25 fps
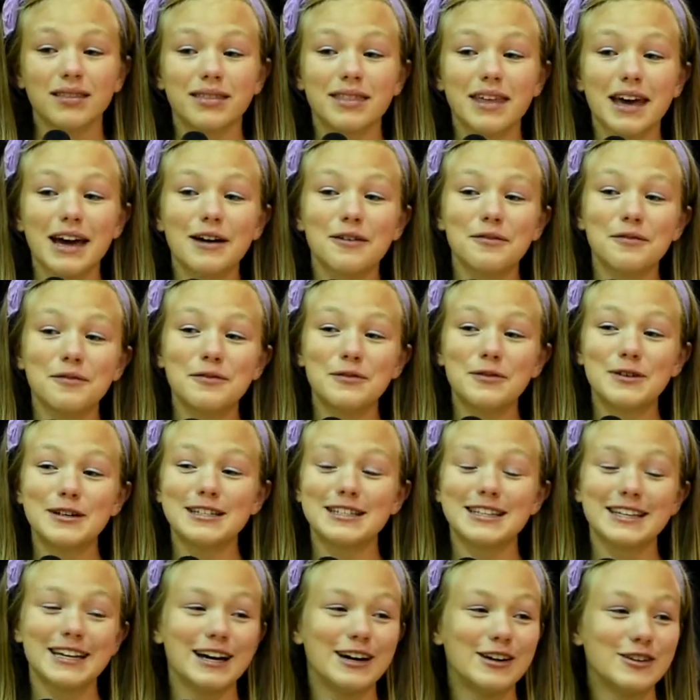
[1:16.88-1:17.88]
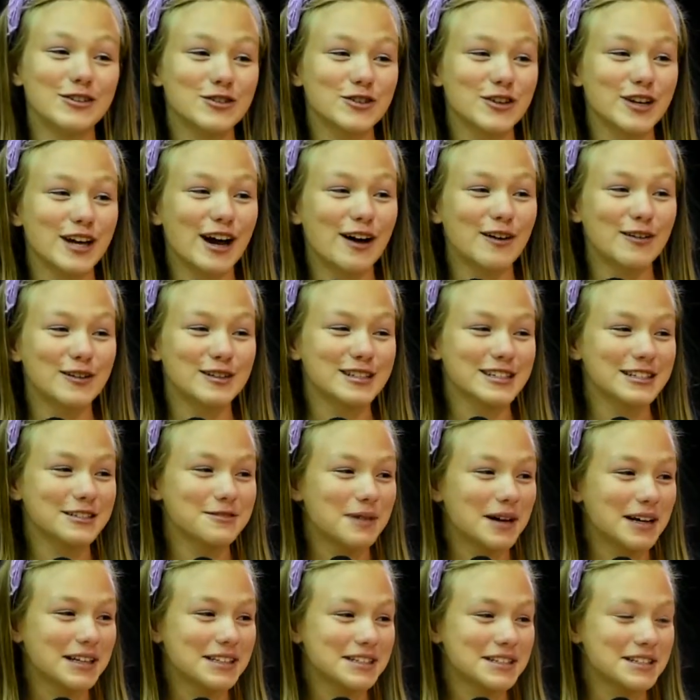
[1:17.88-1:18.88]
that was the country I was
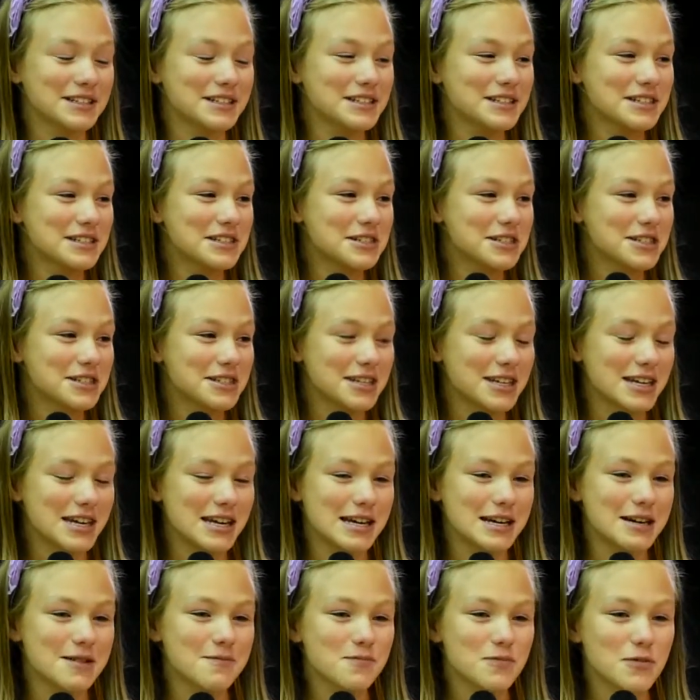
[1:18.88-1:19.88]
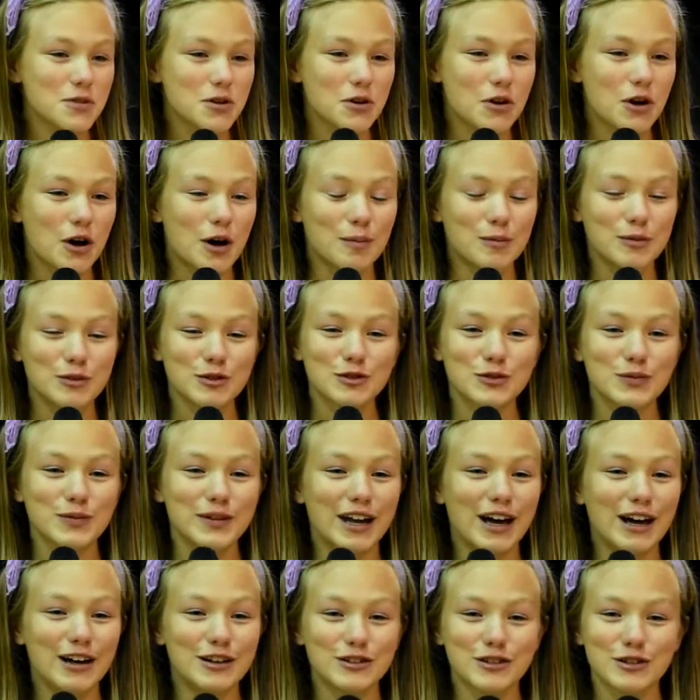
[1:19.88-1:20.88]
expecting to see almost
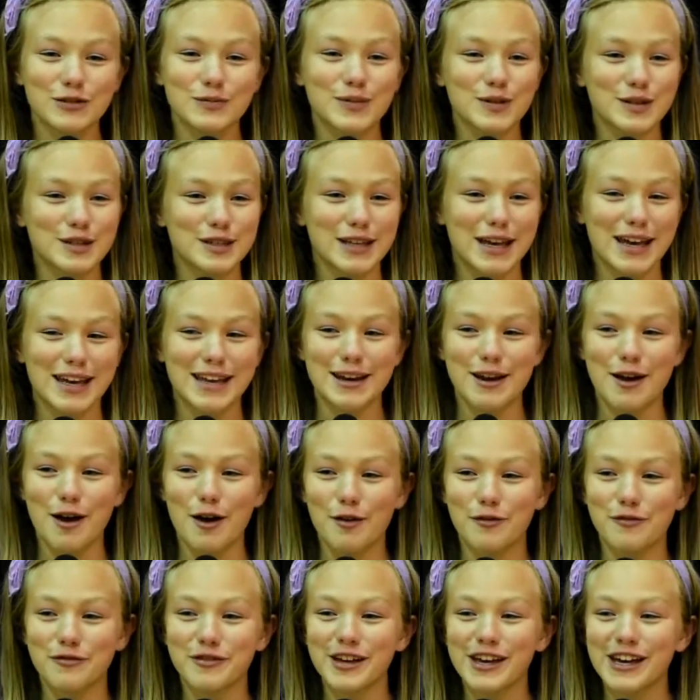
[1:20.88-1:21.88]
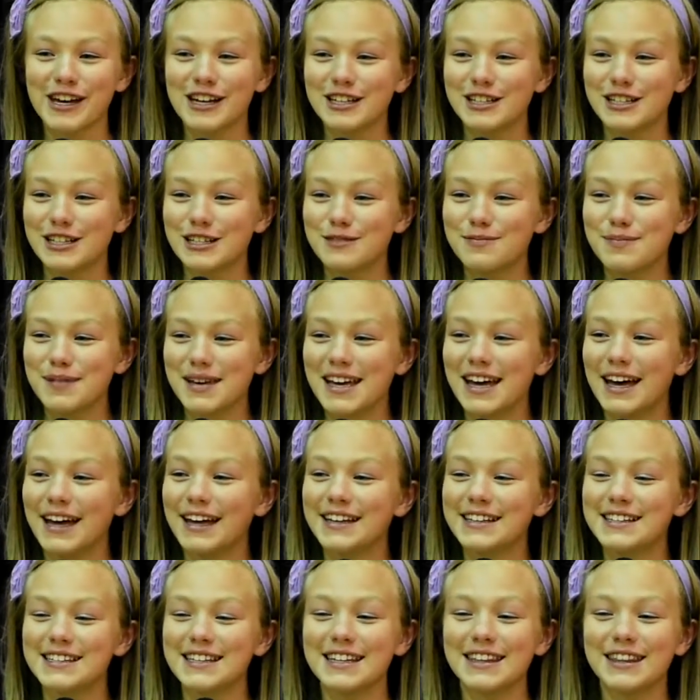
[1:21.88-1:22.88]
100% of just
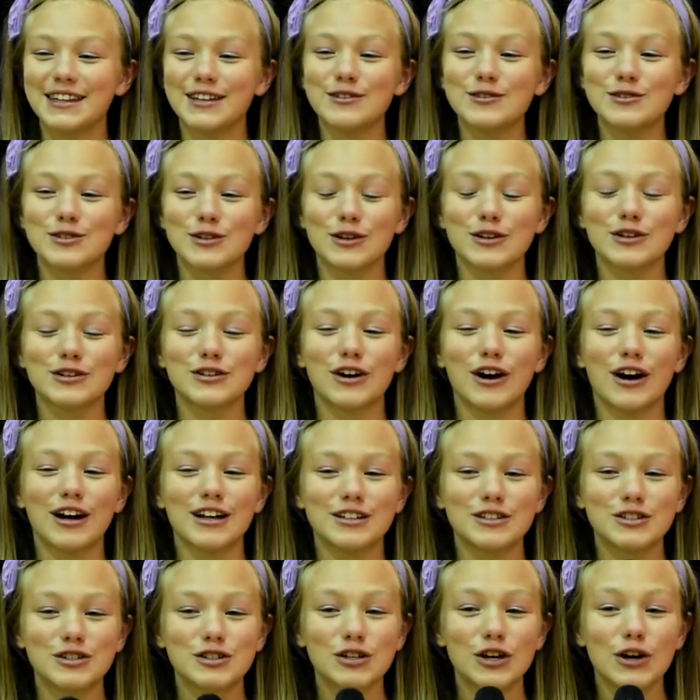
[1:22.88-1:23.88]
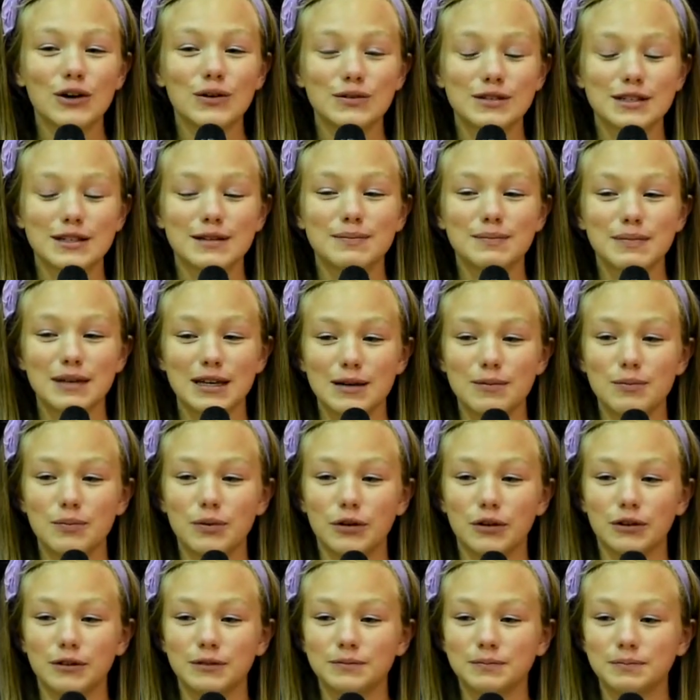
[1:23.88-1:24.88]
because those are God's chosen
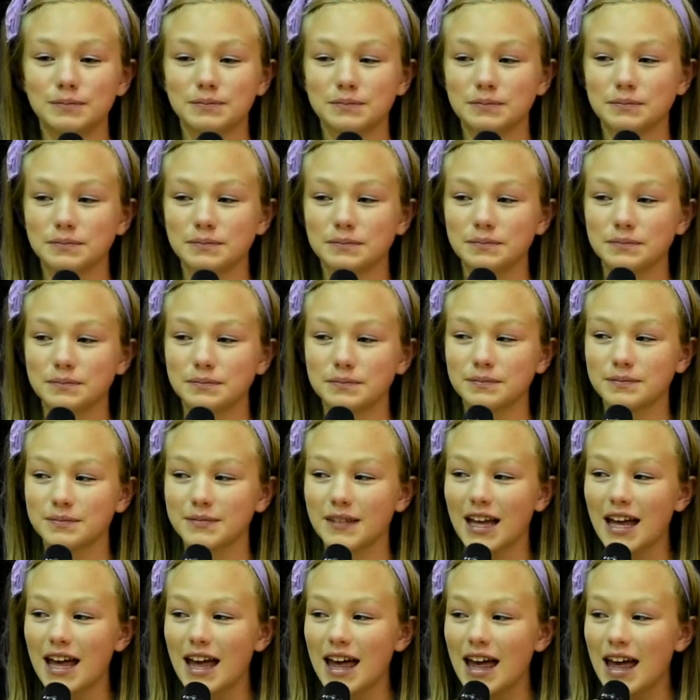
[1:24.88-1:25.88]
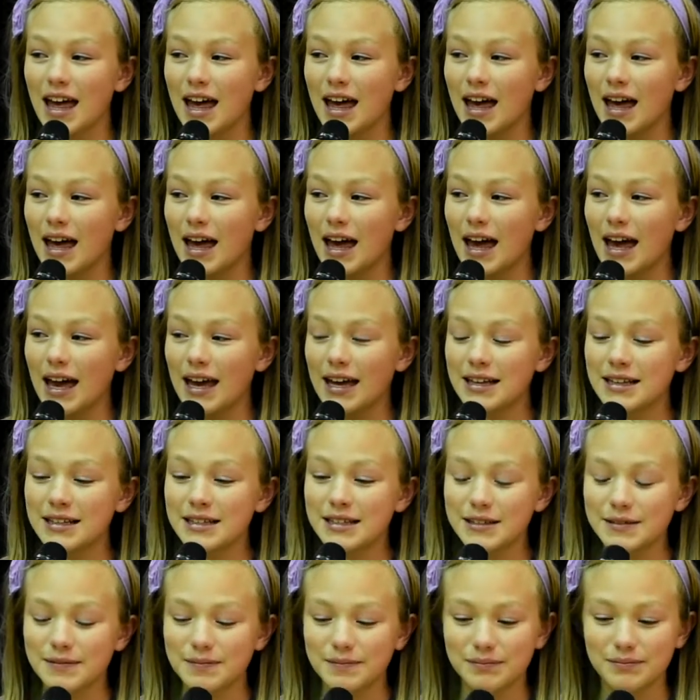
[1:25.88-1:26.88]
people.
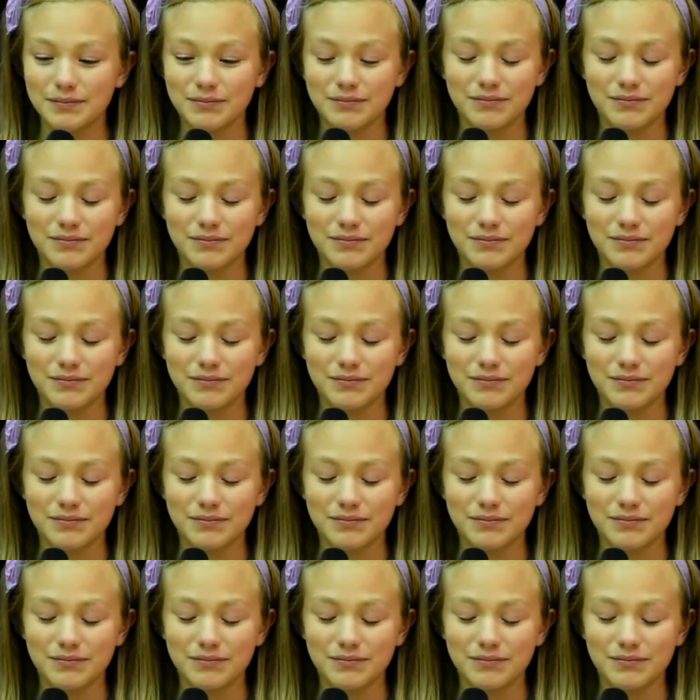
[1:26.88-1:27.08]
And